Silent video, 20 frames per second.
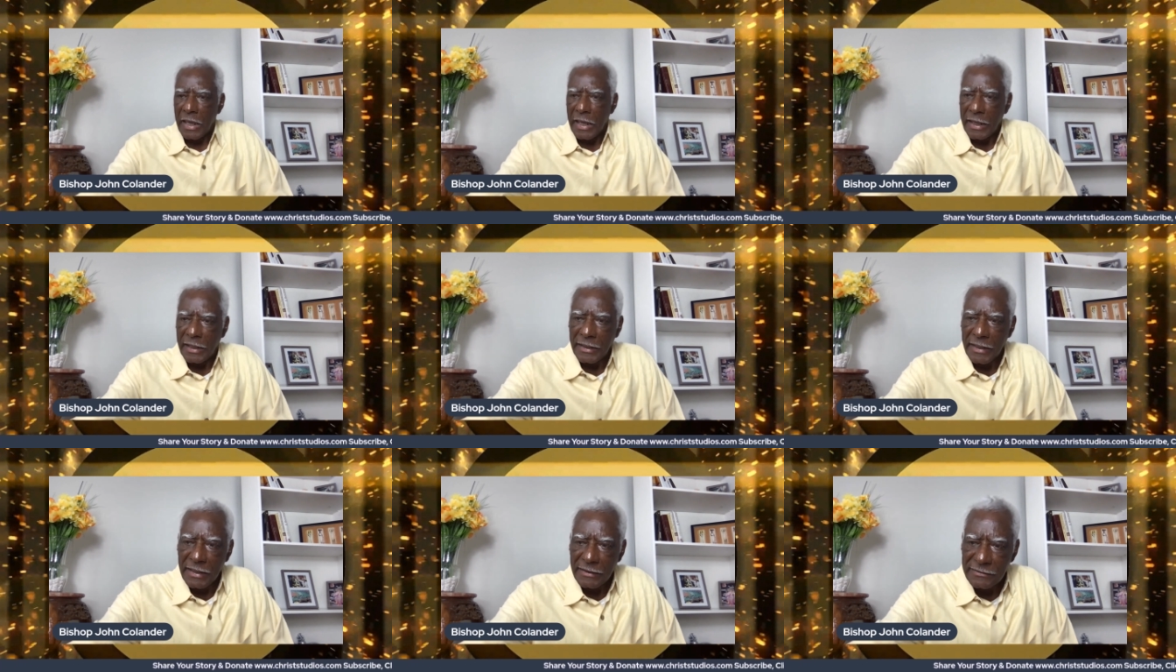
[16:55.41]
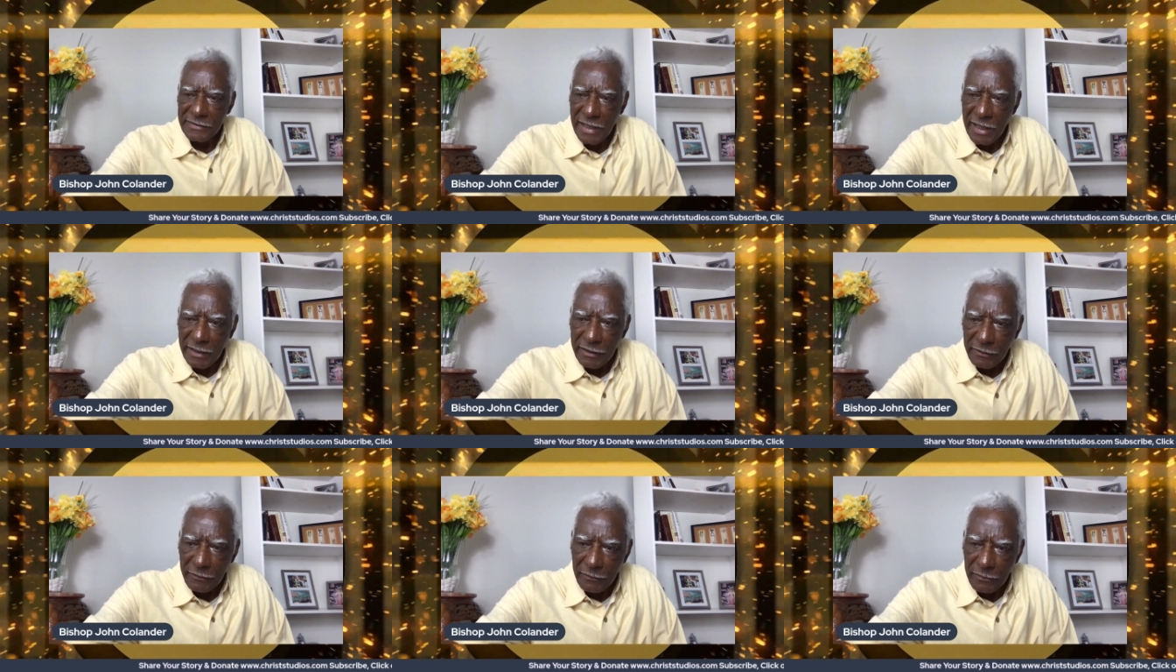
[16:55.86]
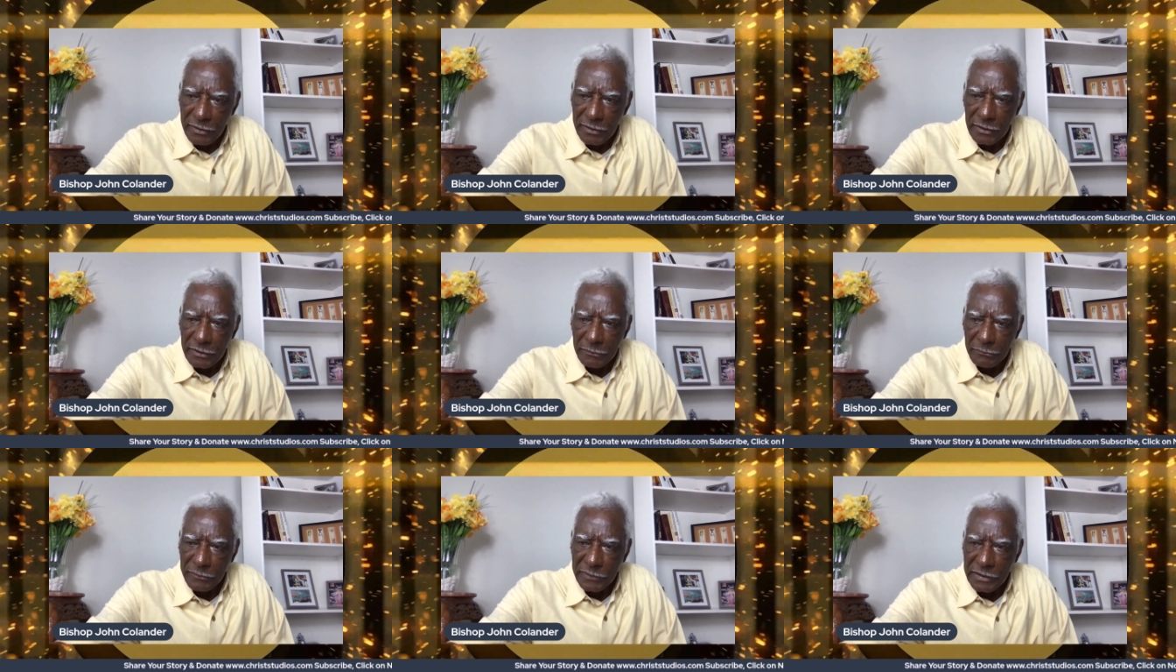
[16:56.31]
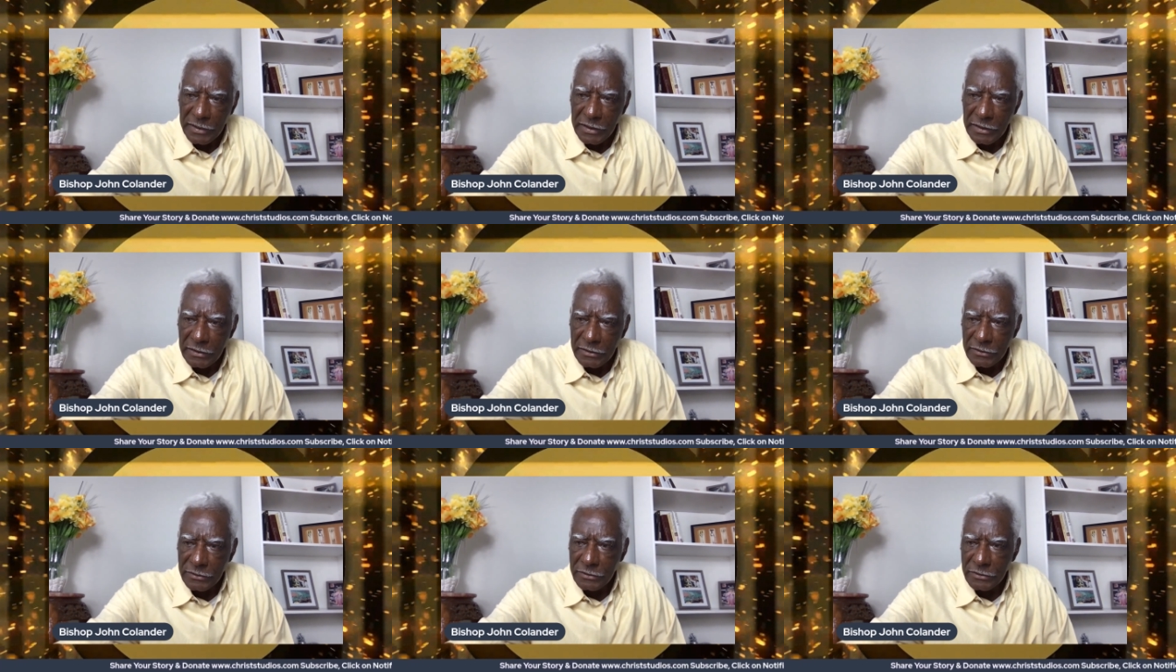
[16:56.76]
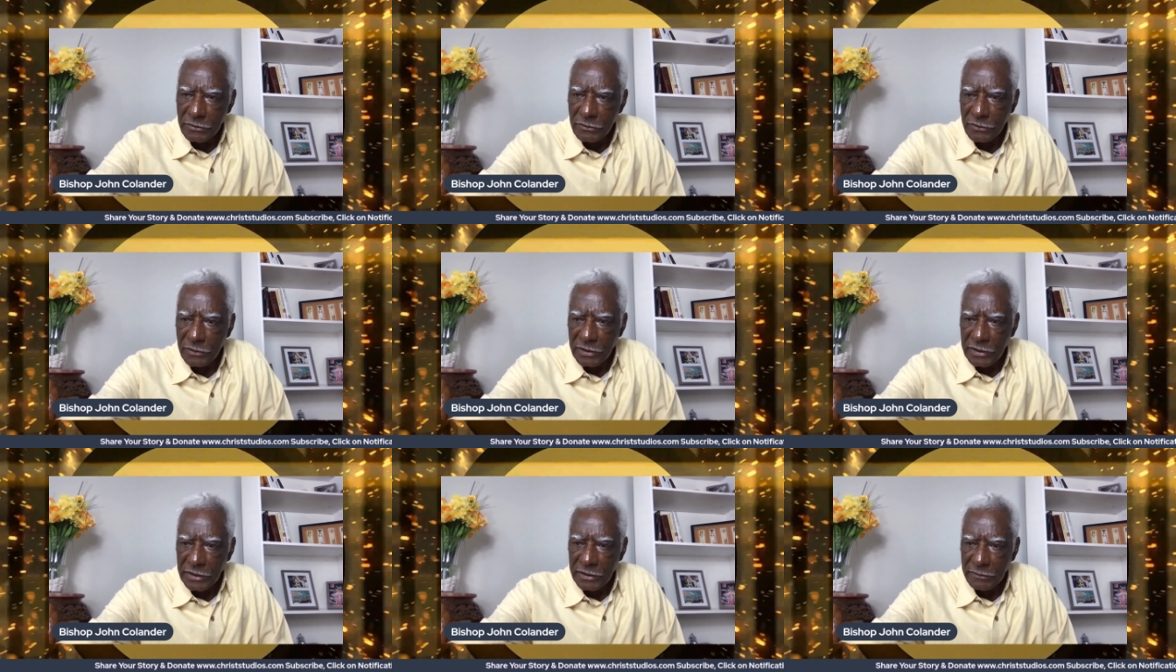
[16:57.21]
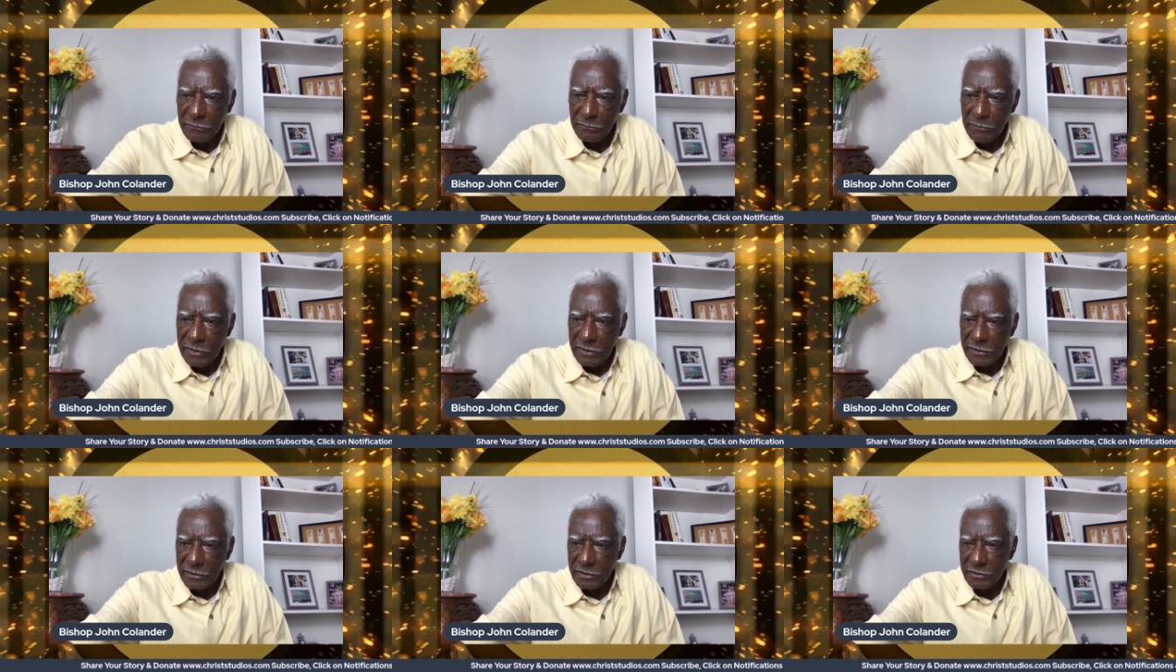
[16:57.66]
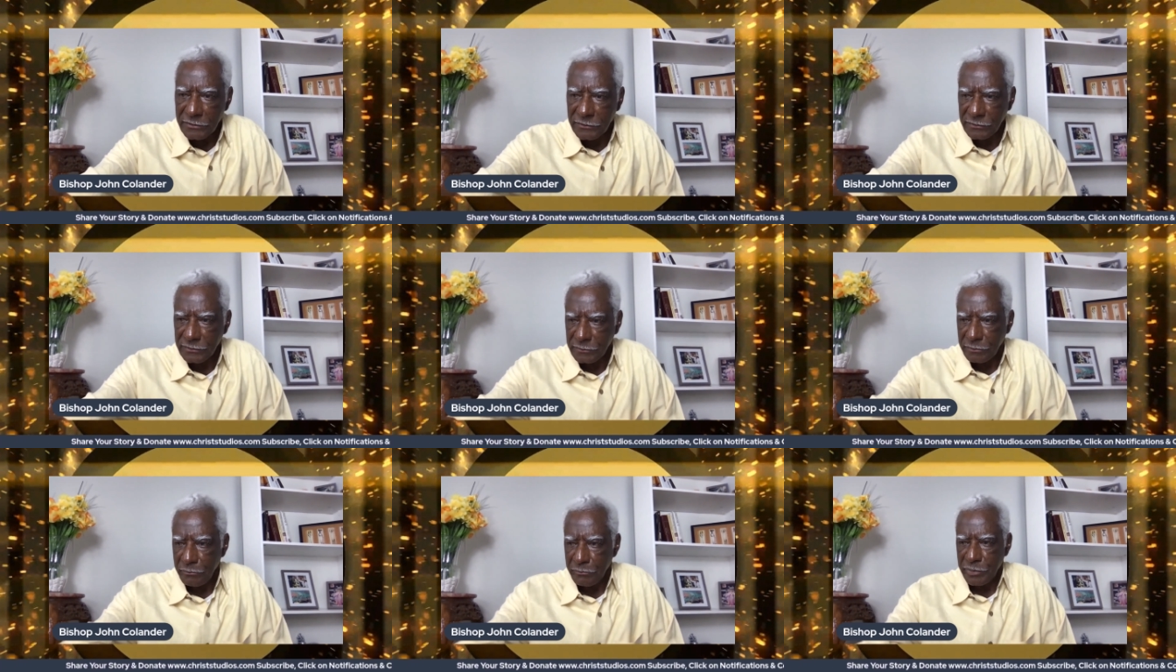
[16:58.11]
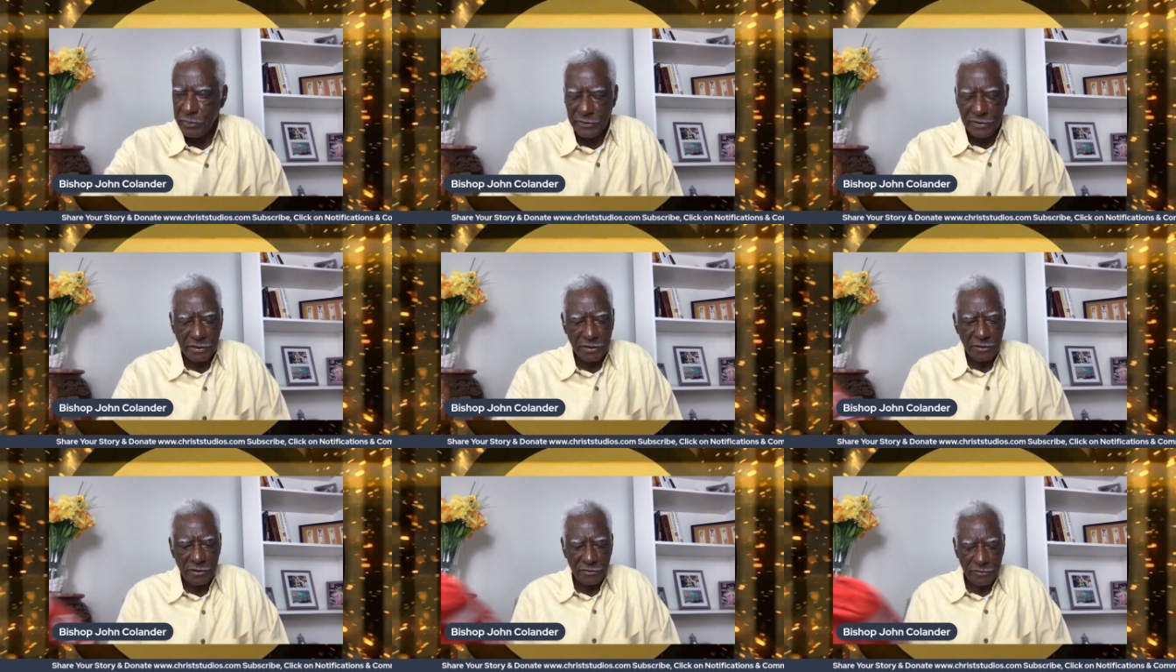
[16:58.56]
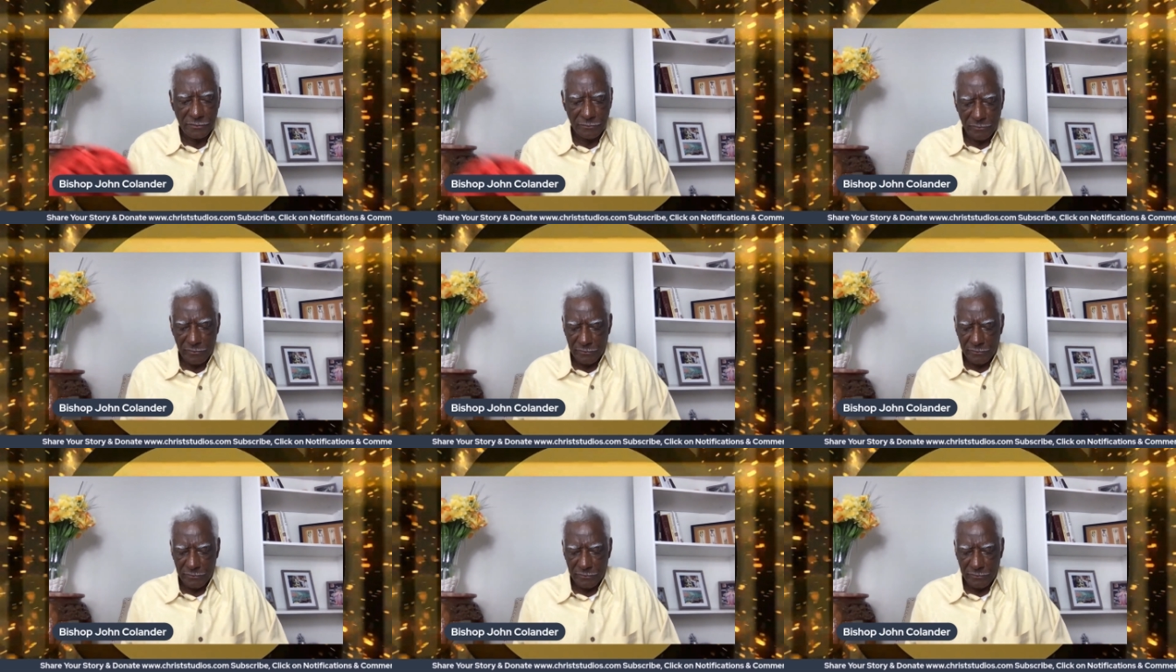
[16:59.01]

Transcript: And as I begin to end this particular